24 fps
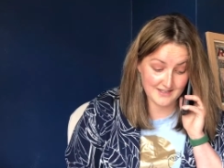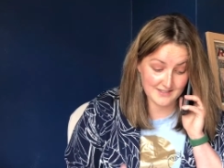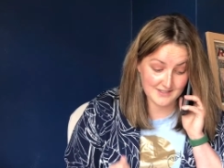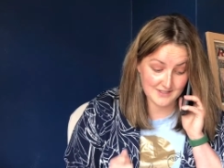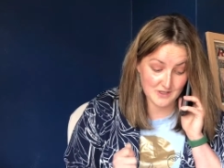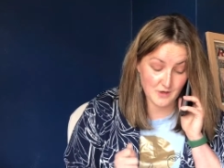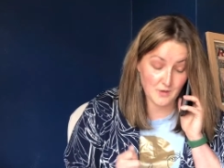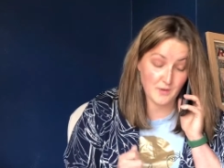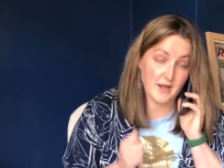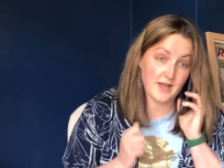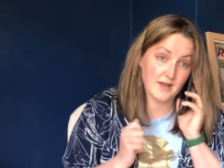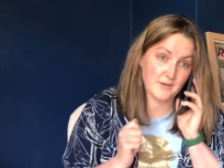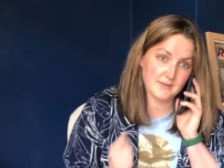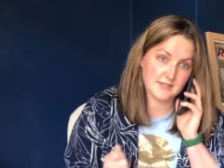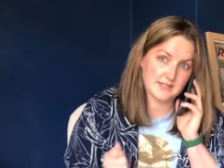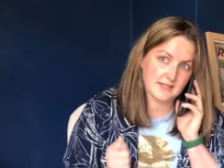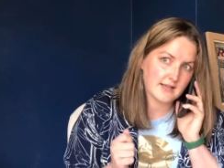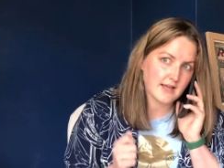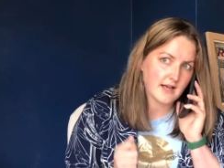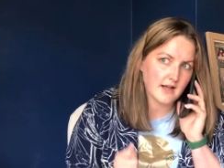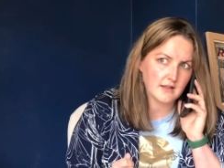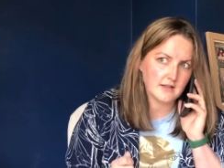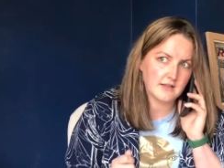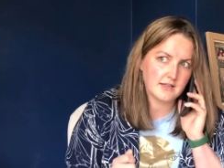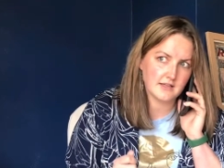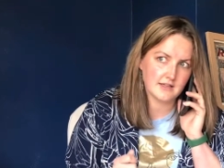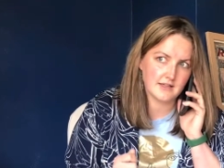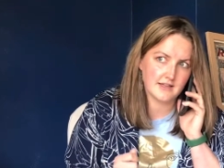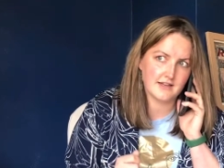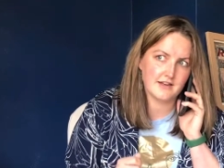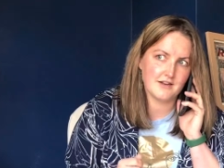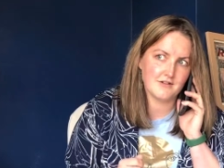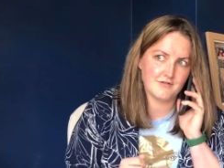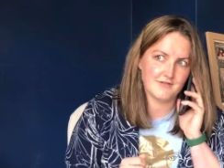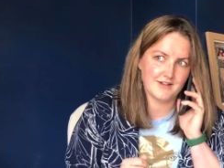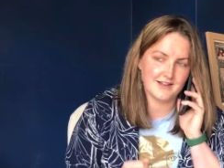So it was a
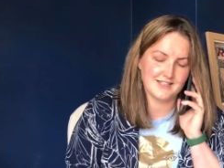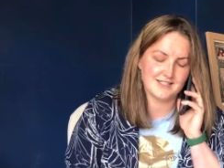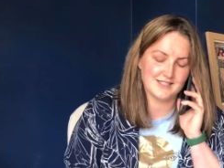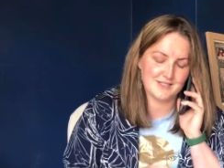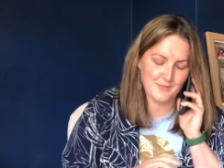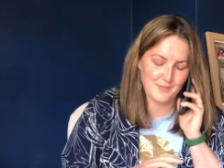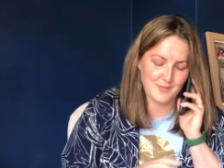calculated risk,